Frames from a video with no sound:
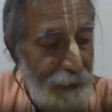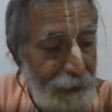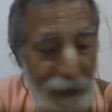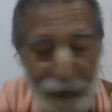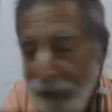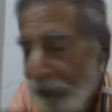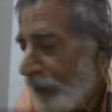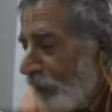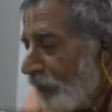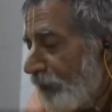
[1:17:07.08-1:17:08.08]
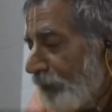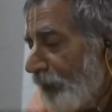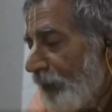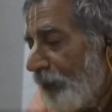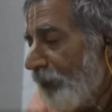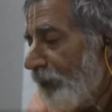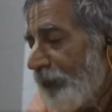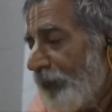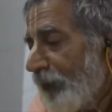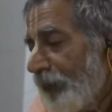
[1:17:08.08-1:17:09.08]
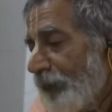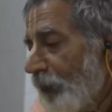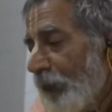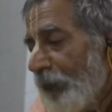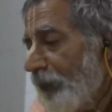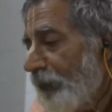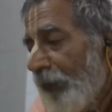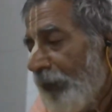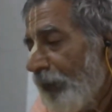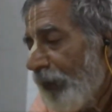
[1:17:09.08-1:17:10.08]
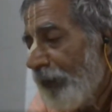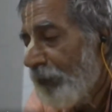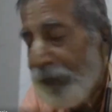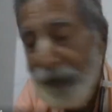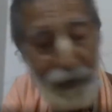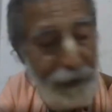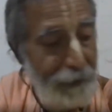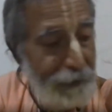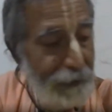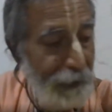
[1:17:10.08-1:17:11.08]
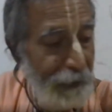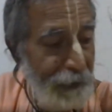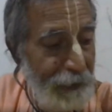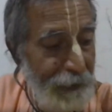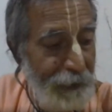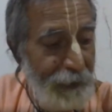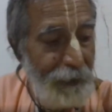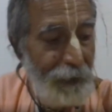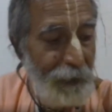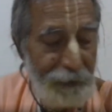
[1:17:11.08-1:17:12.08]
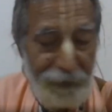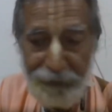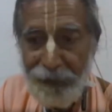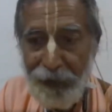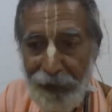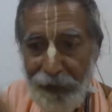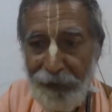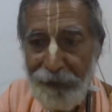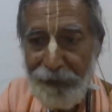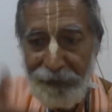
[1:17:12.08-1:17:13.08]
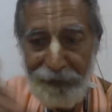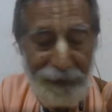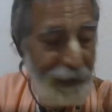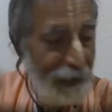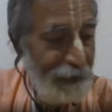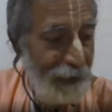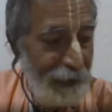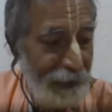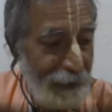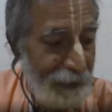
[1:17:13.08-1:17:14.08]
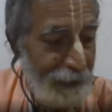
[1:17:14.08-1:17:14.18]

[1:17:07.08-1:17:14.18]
they, seashore is all lot of sand. They dig the